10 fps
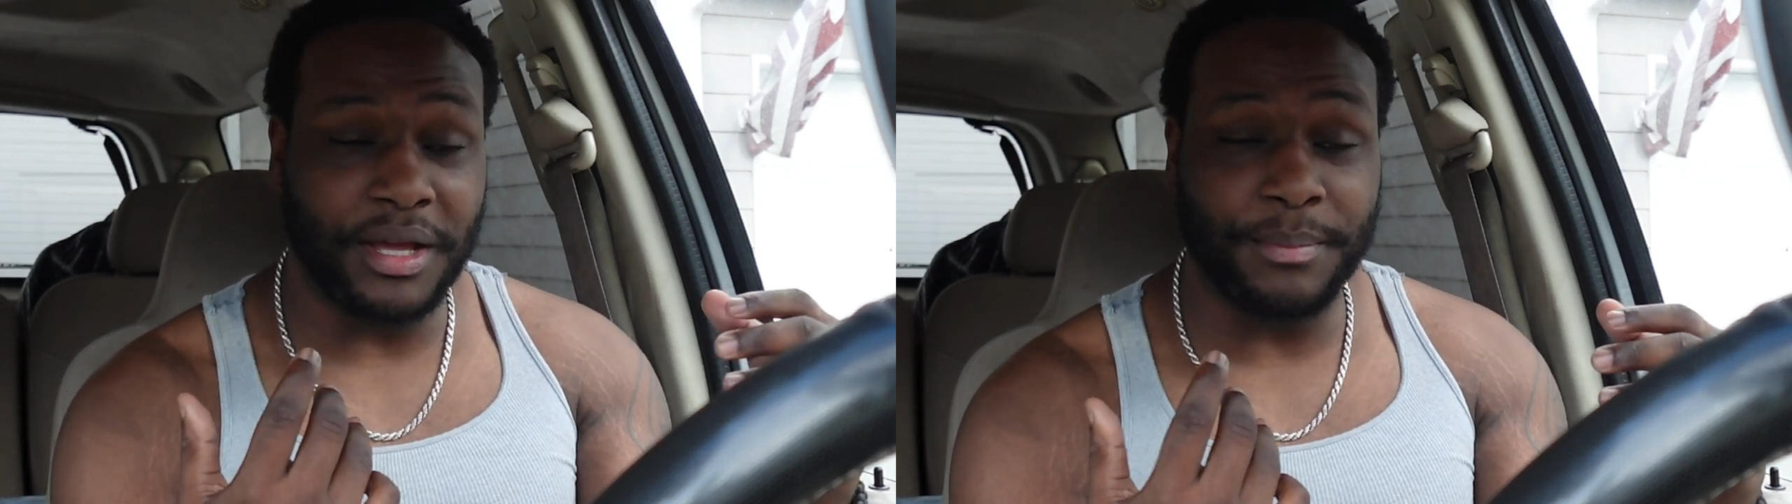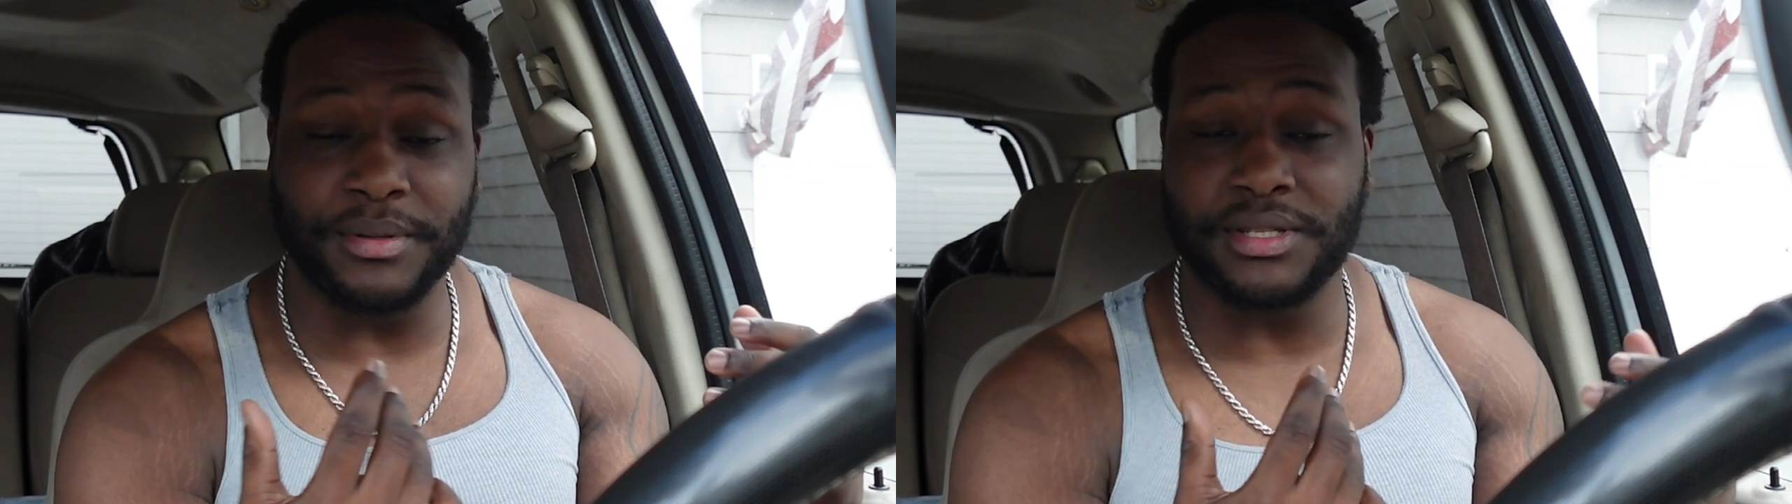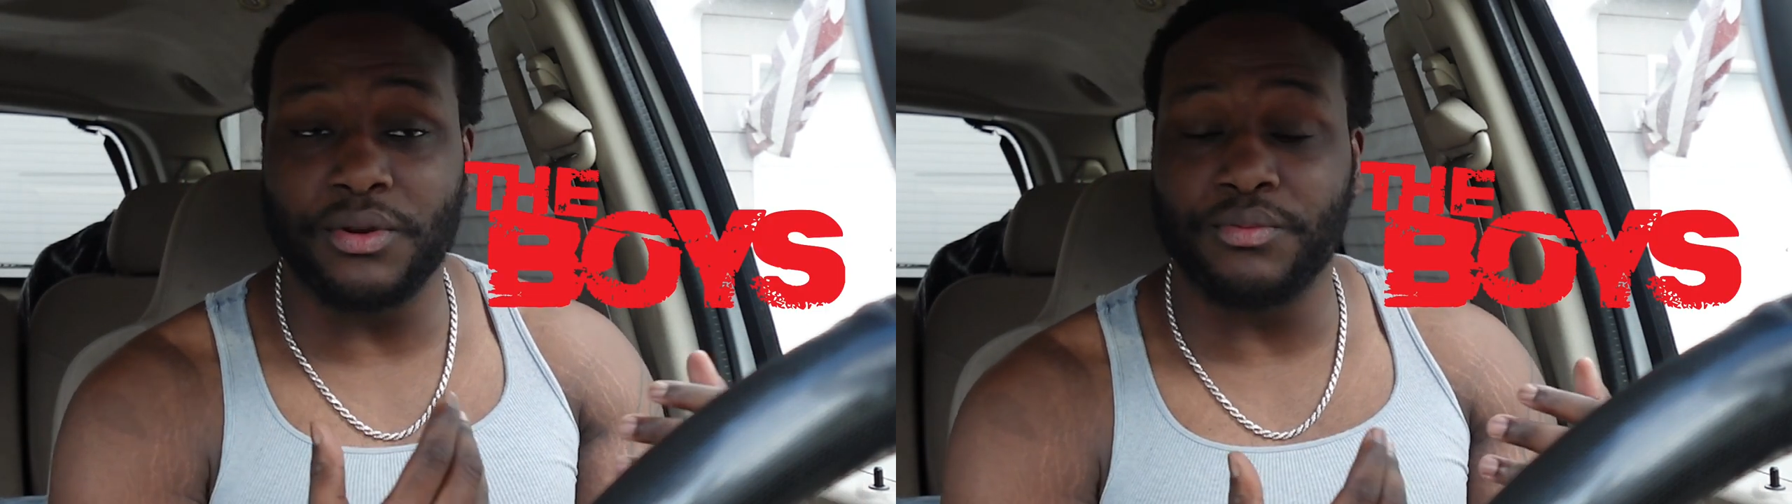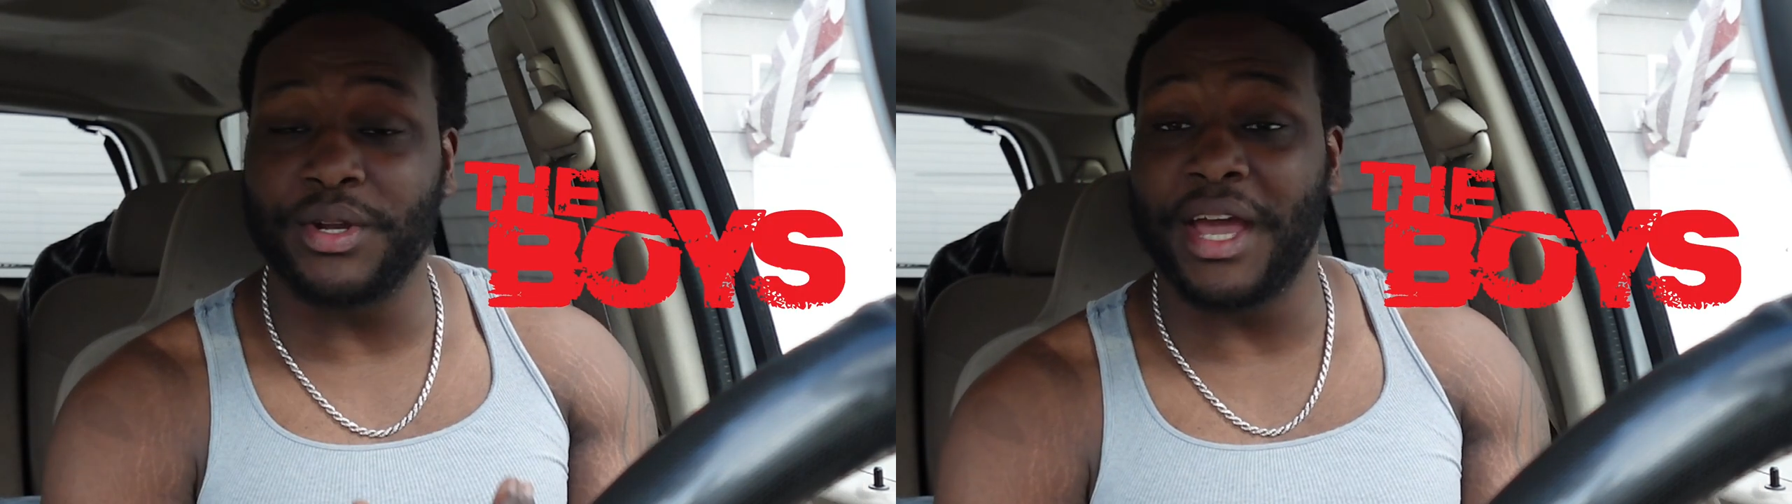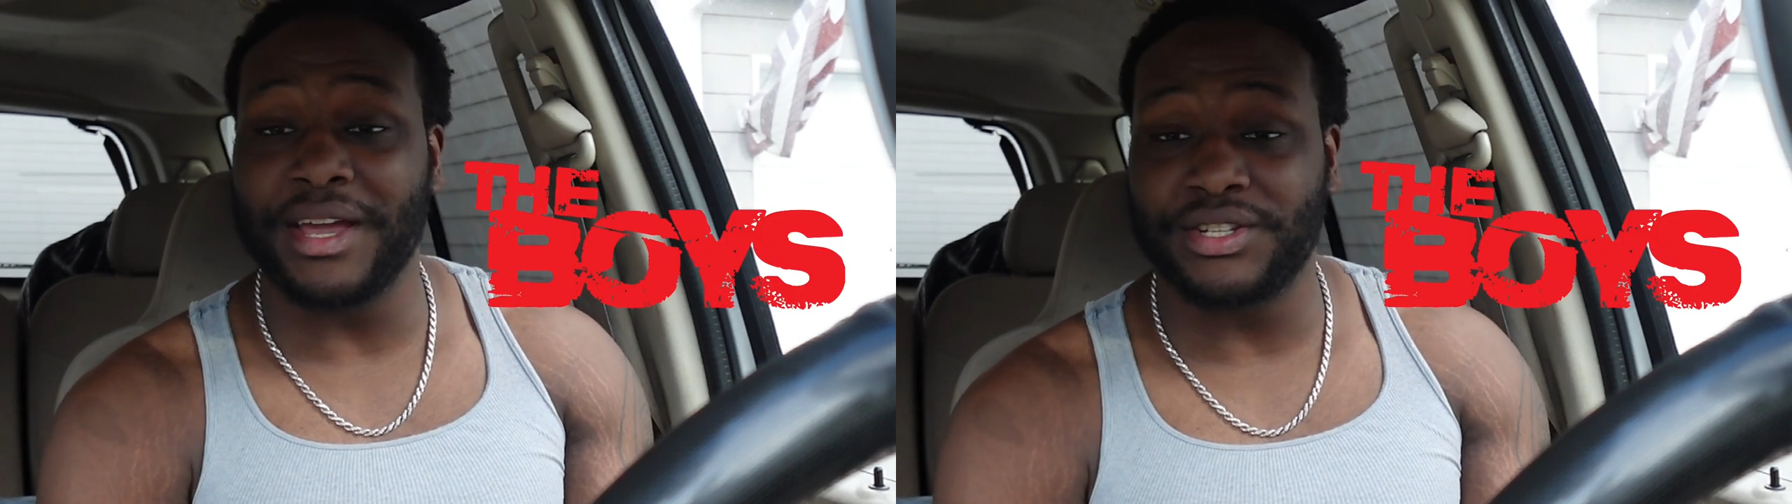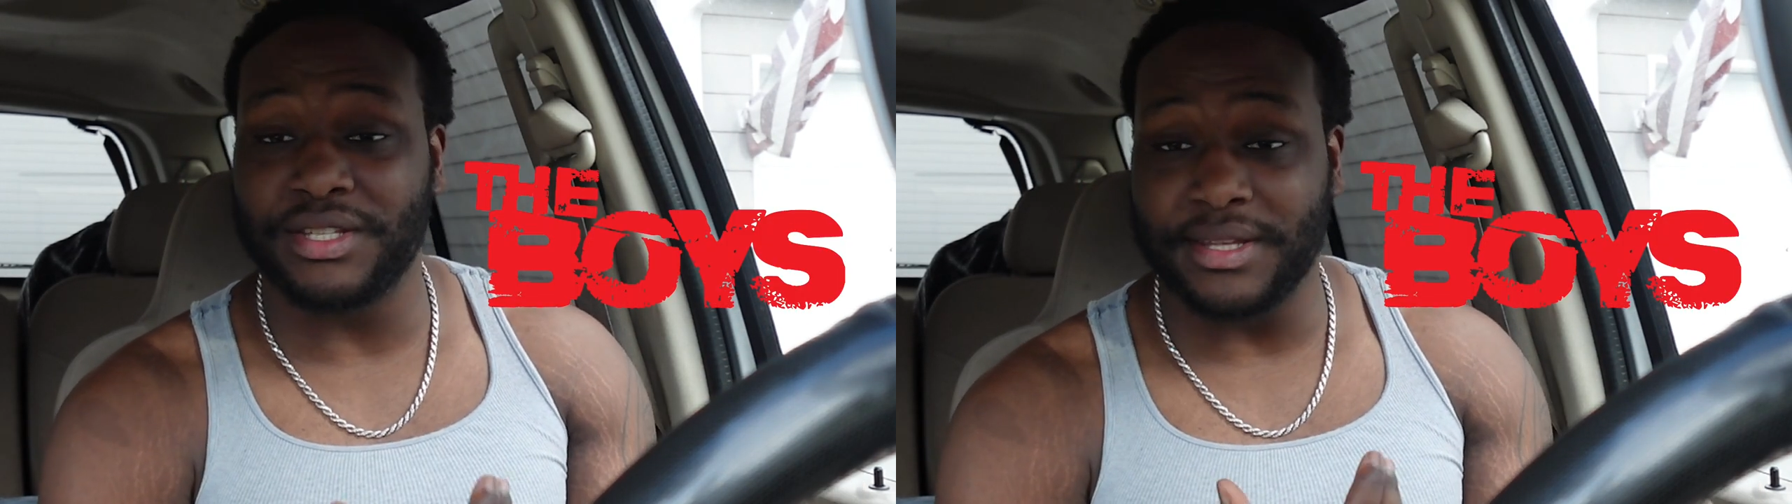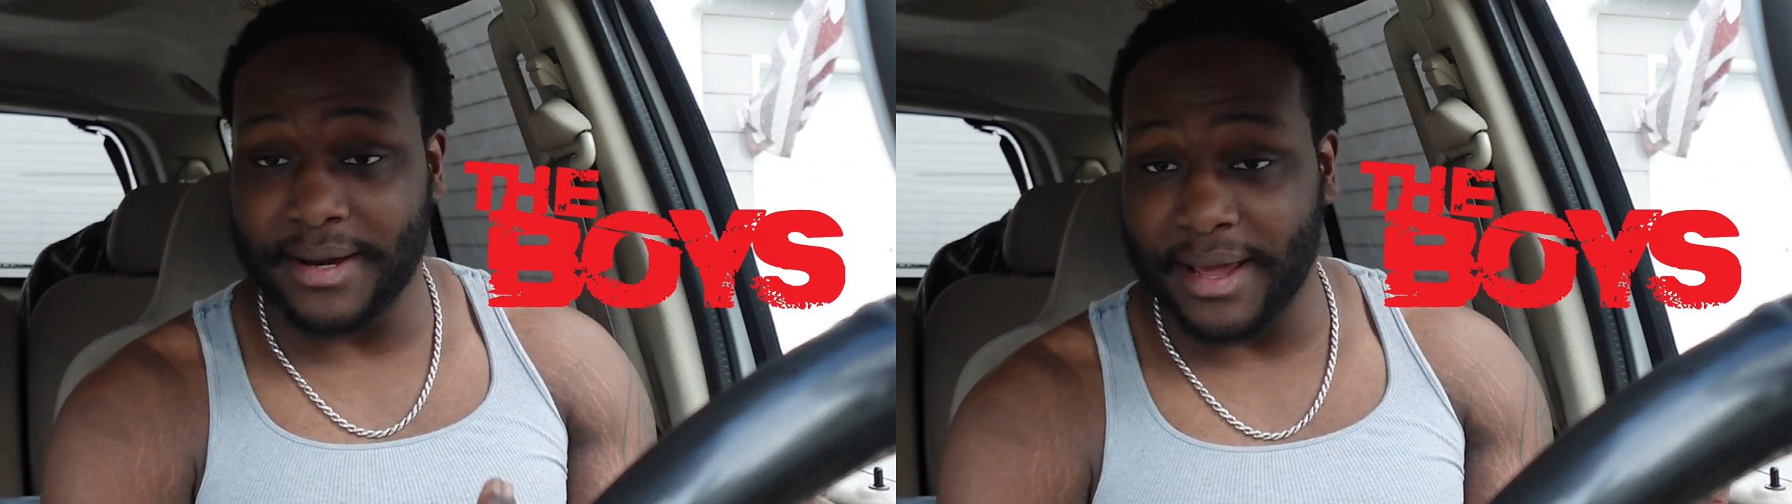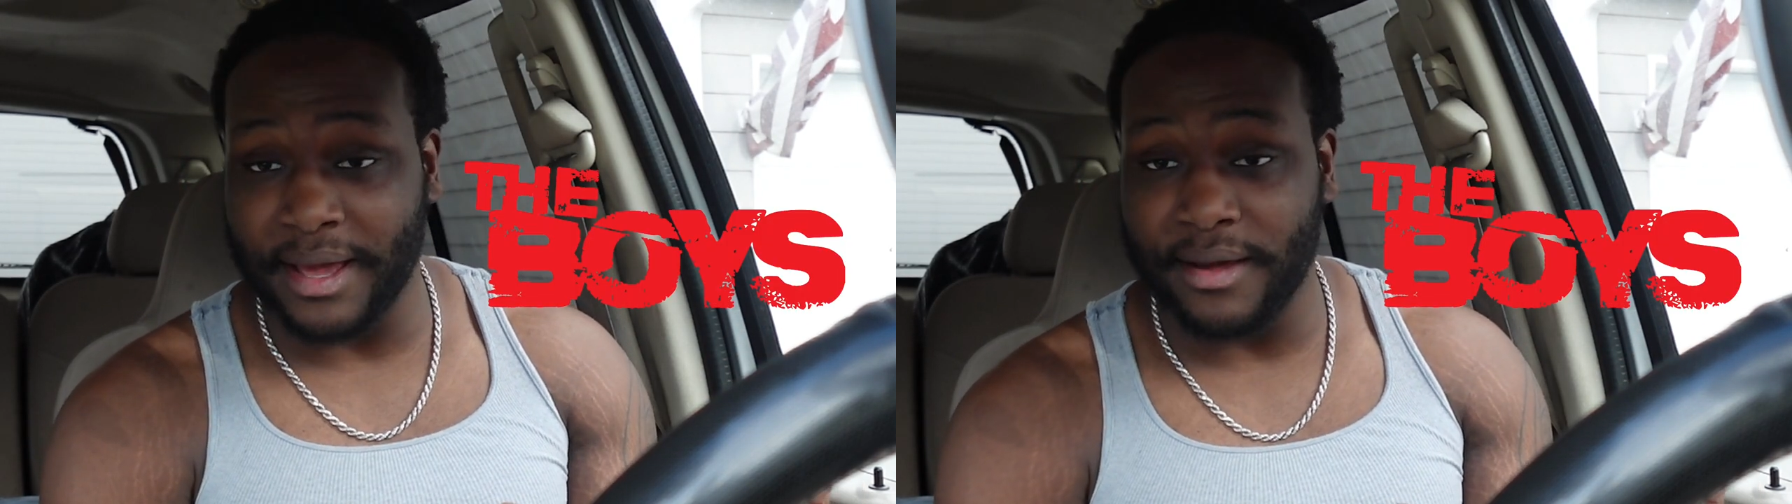episode reactions that
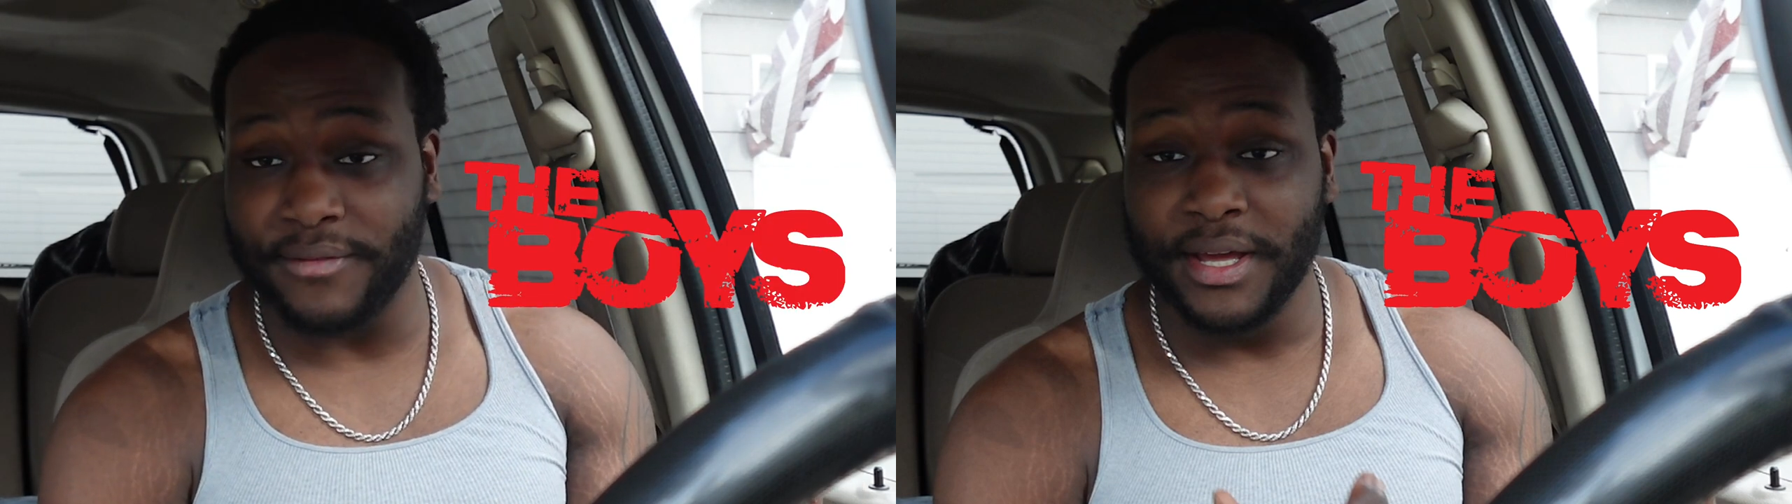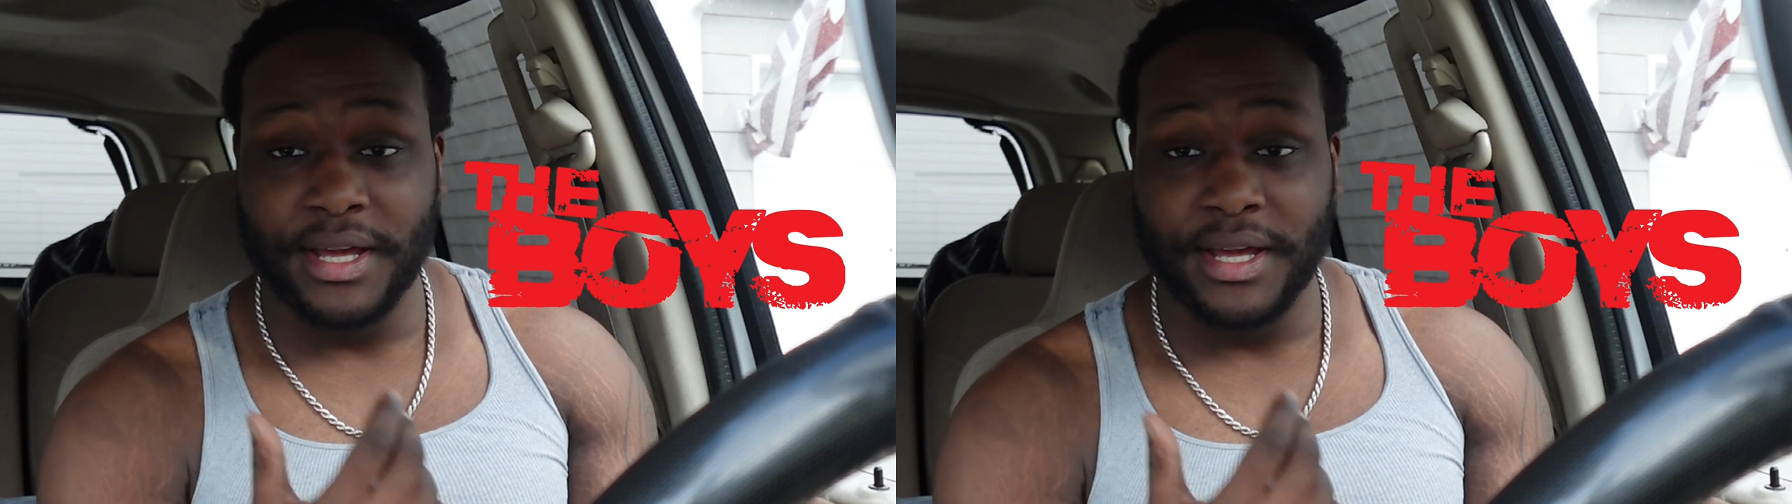I have,